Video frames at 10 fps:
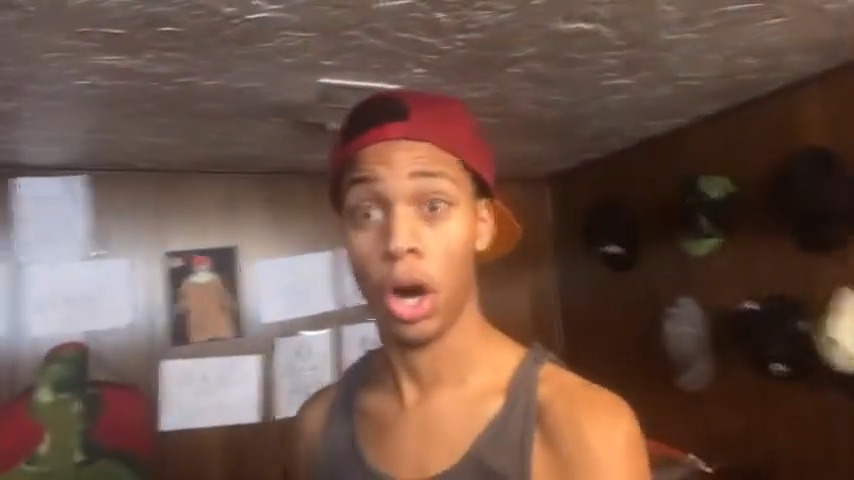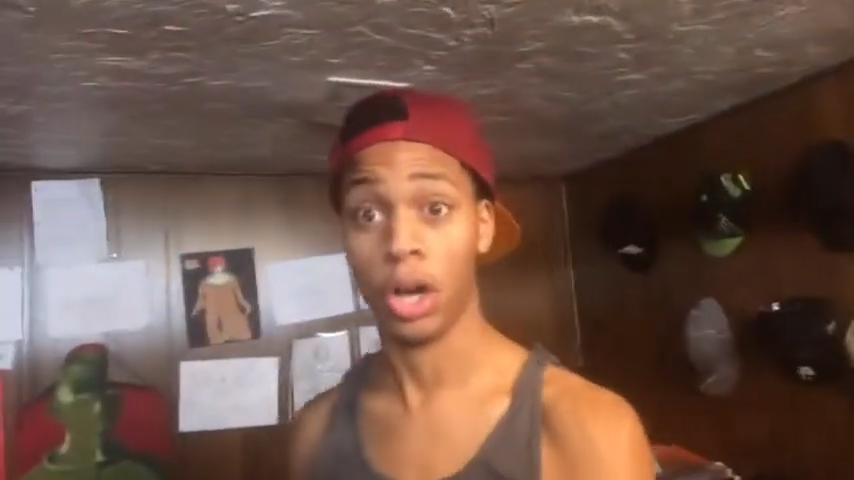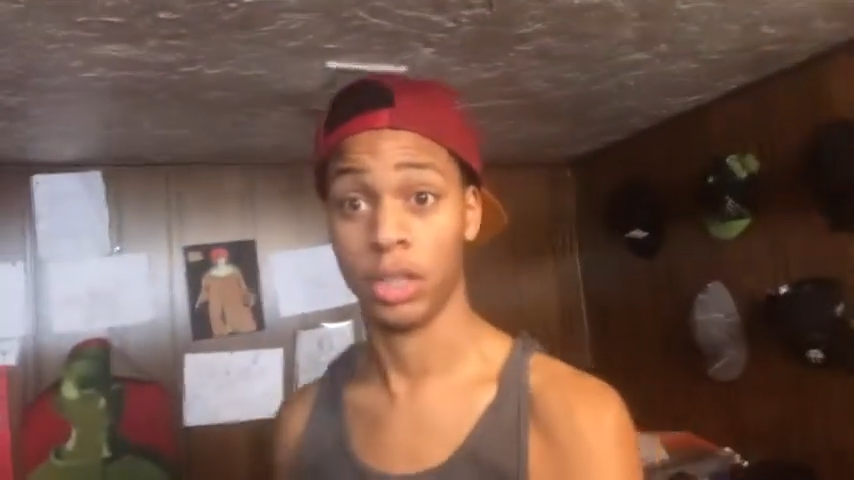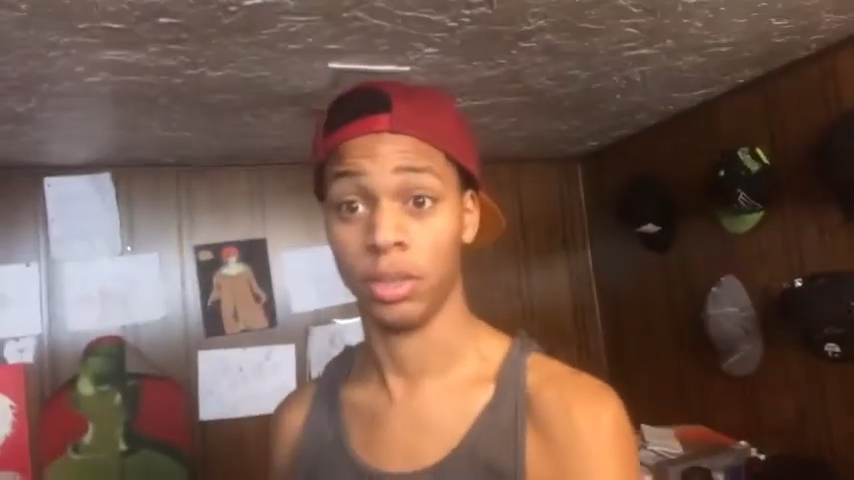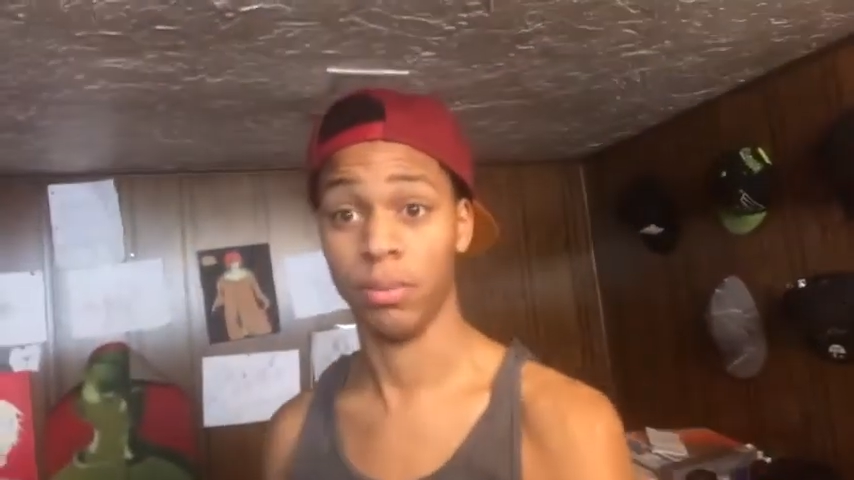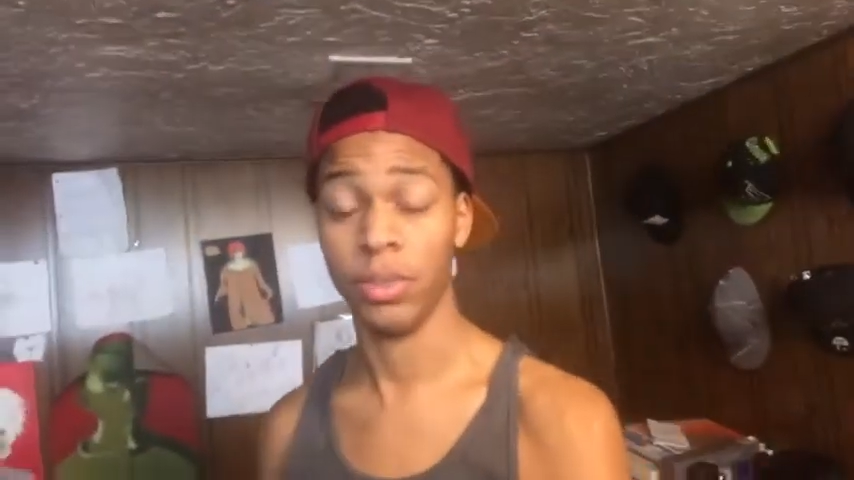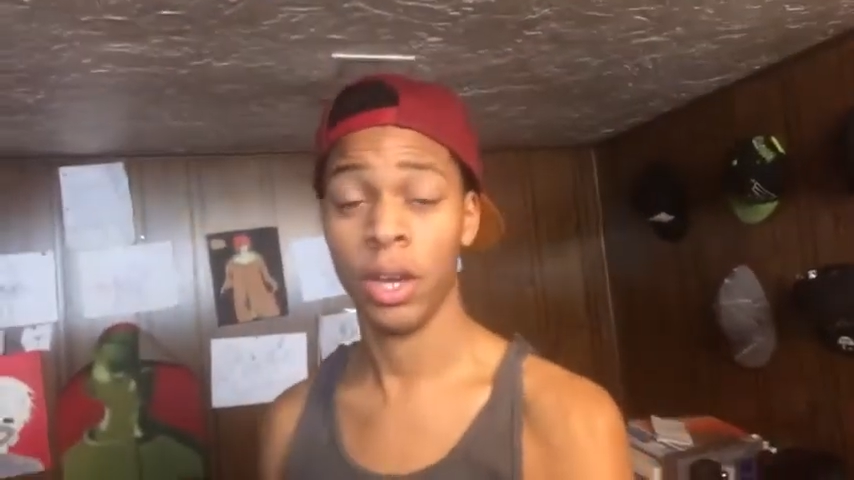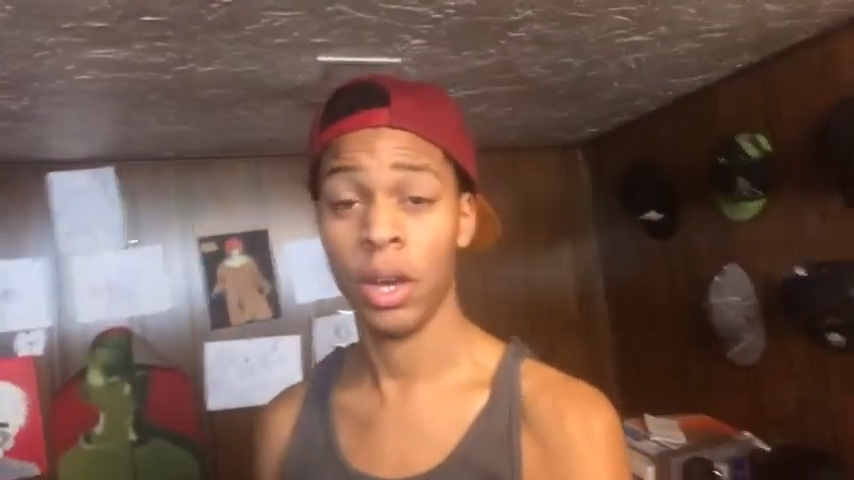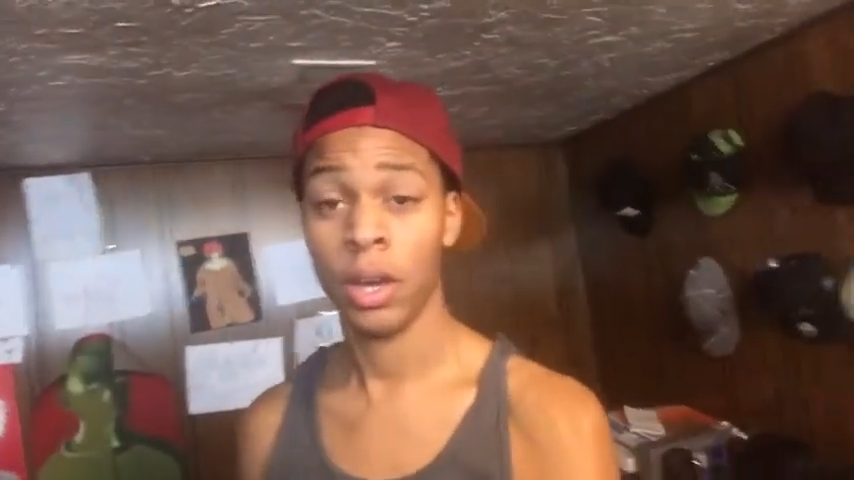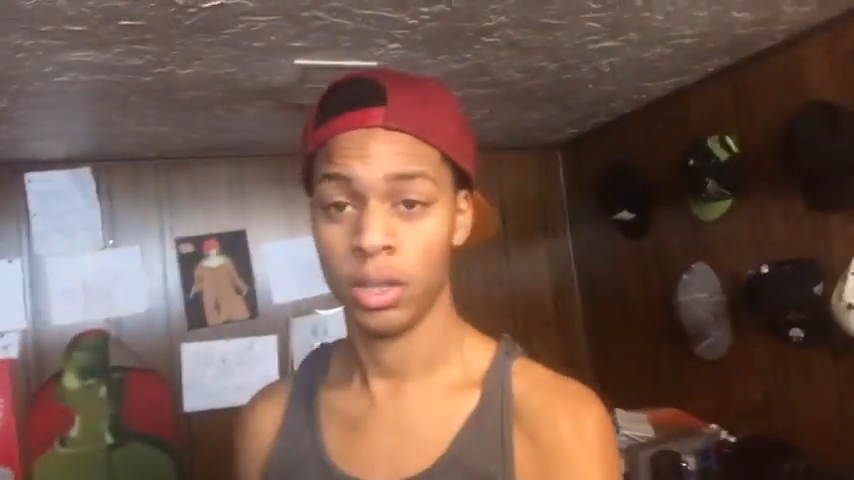awesome.
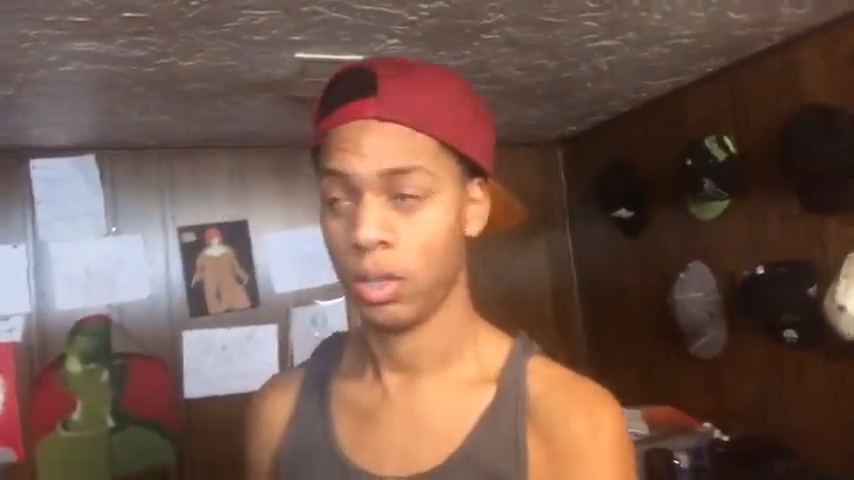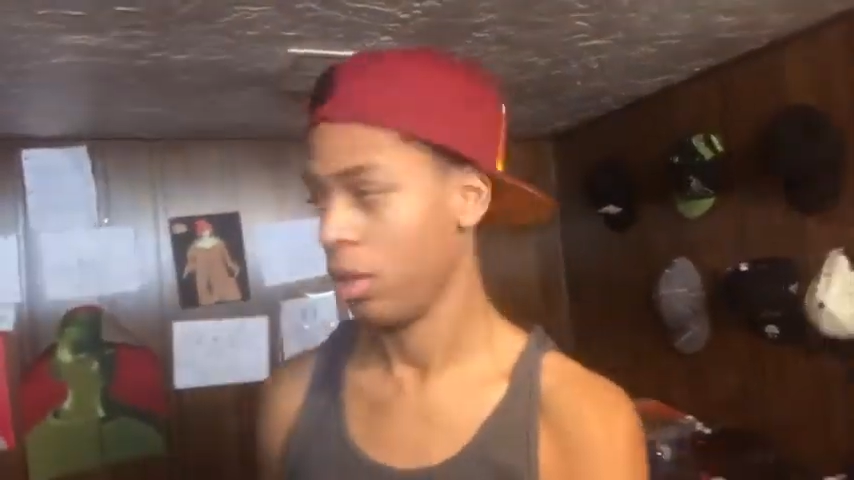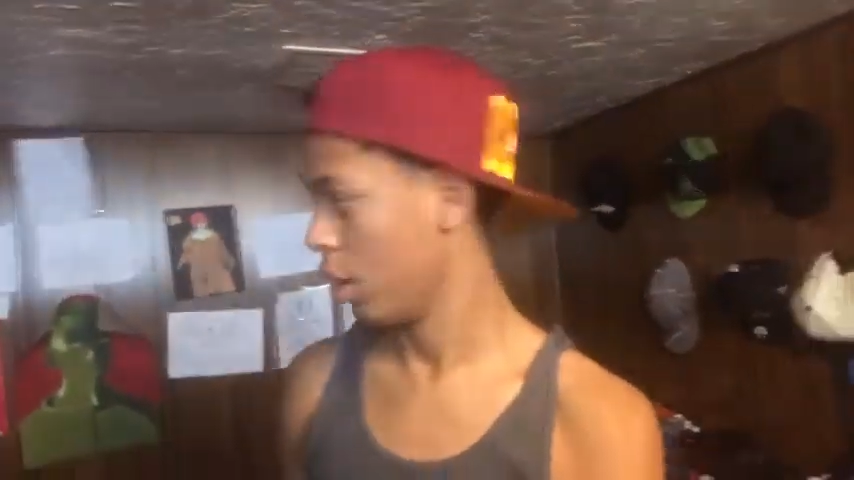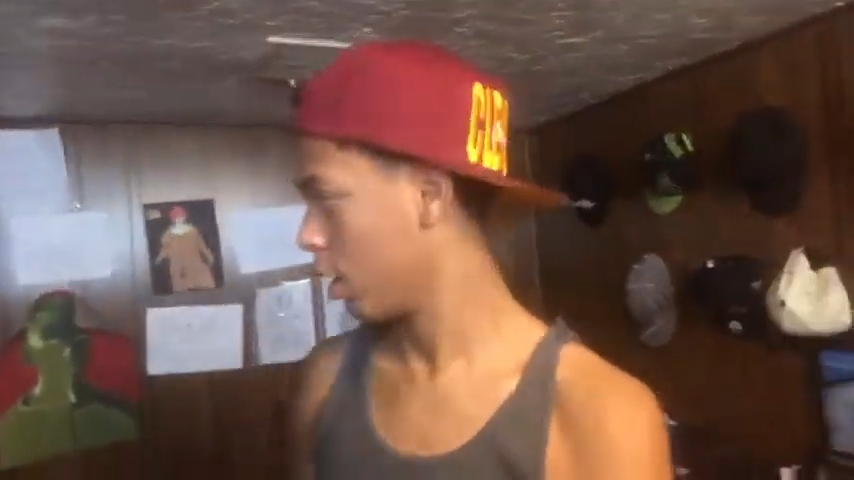So yeah, I